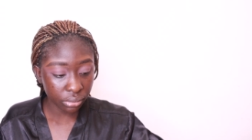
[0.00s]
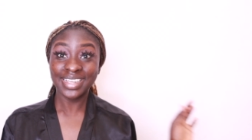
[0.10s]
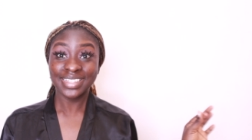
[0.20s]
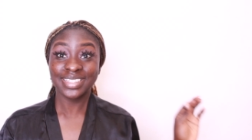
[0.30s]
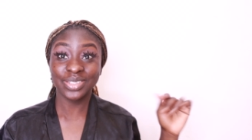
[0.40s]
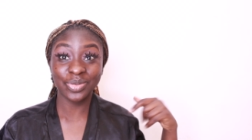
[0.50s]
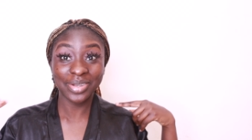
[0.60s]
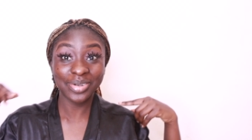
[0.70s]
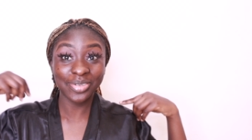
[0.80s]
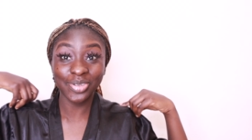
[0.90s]
Lashes were
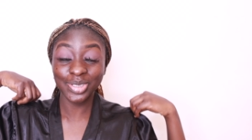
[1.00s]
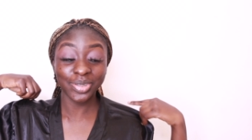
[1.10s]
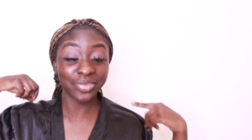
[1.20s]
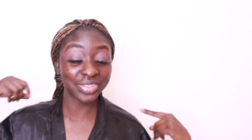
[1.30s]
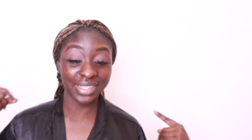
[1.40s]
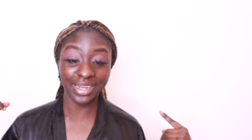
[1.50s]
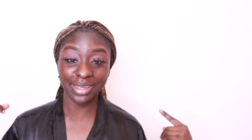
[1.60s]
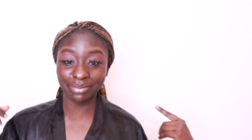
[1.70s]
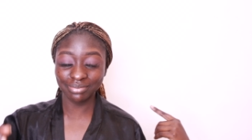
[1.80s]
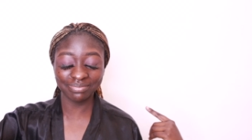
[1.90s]
not for
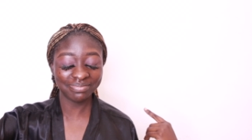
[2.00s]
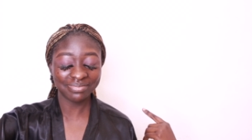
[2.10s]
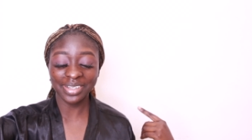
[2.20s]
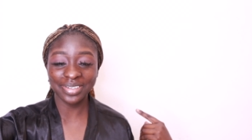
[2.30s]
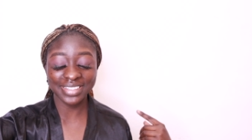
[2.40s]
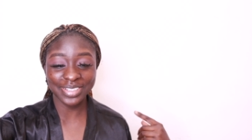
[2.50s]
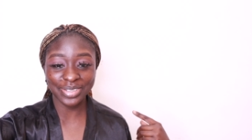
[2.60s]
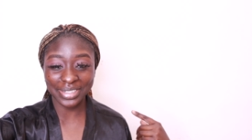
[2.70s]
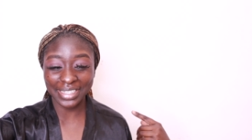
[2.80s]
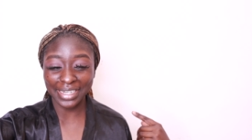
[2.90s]
Softglam. I wasn't
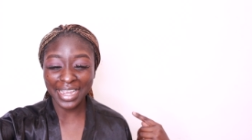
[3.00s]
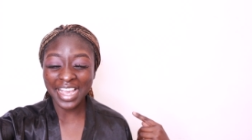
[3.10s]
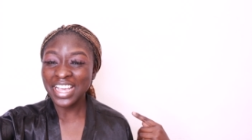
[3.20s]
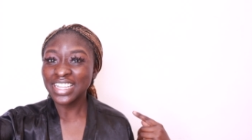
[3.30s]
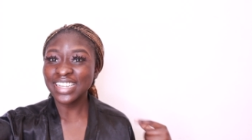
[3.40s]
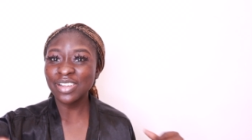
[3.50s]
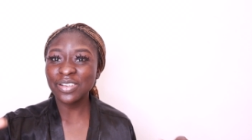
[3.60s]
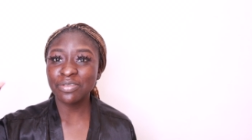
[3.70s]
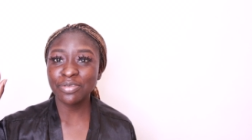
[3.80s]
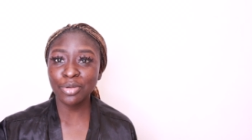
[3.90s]
joking. Now
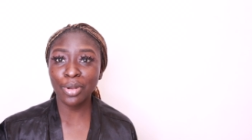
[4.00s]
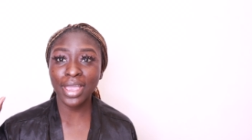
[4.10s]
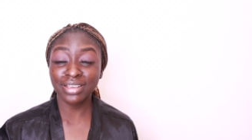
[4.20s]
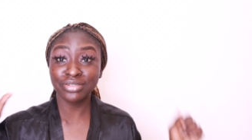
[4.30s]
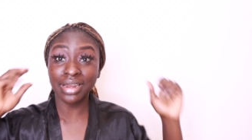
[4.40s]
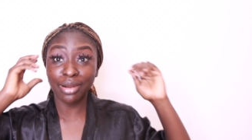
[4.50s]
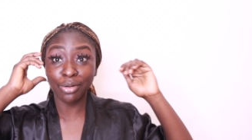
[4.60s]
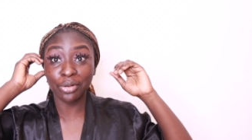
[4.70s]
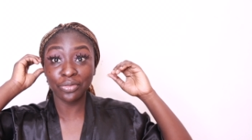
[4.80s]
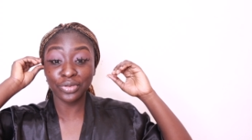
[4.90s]
they feel extra
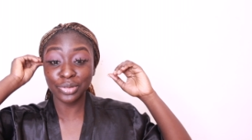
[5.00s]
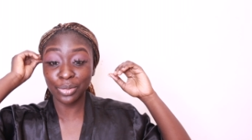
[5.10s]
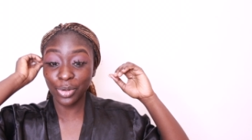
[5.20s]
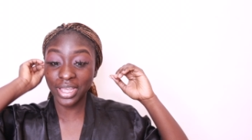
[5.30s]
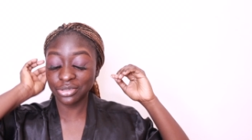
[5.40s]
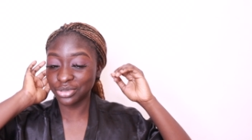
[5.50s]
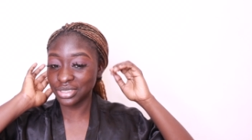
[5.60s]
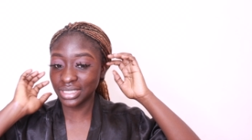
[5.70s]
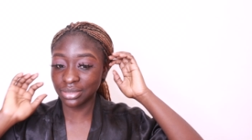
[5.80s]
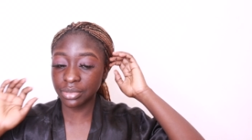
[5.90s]
long for some weird
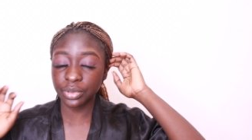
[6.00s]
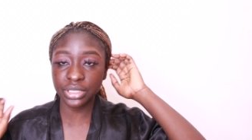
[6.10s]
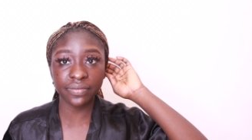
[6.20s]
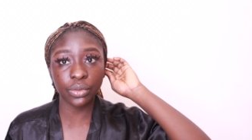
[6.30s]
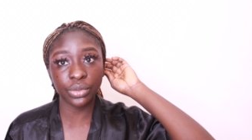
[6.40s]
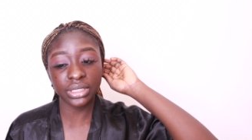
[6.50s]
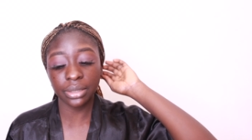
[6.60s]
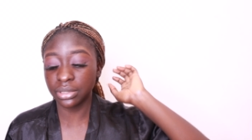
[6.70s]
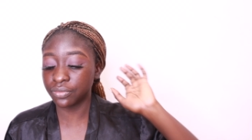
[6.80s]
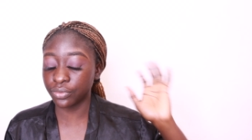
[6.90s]
reason, maybe because I've not worn
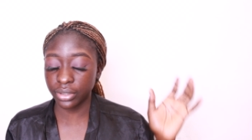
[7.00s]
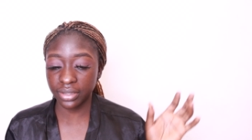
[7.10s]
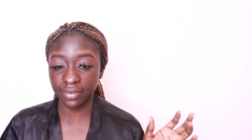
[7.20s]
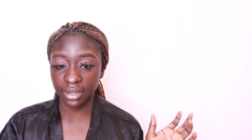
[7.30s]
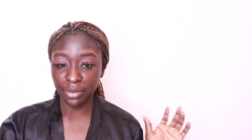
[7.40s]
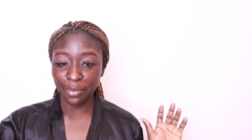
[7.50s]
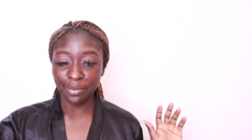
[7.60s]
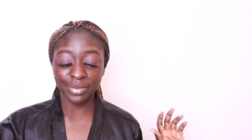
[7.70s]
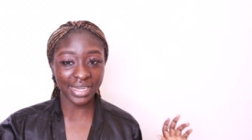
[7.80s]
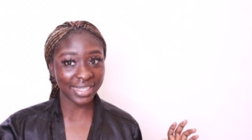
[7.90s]
them in forever,
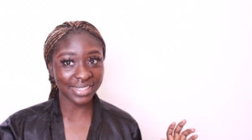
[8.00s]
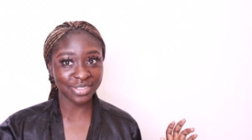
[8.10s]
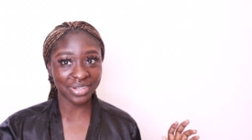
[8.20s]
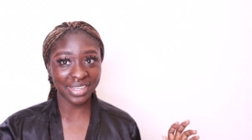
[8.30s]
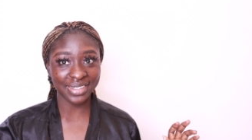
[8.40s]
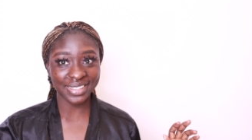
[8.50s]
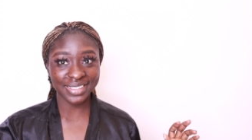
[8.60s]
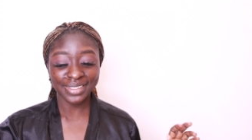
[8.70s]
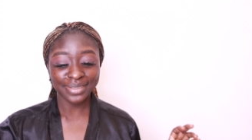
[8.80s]
but I like it regardless.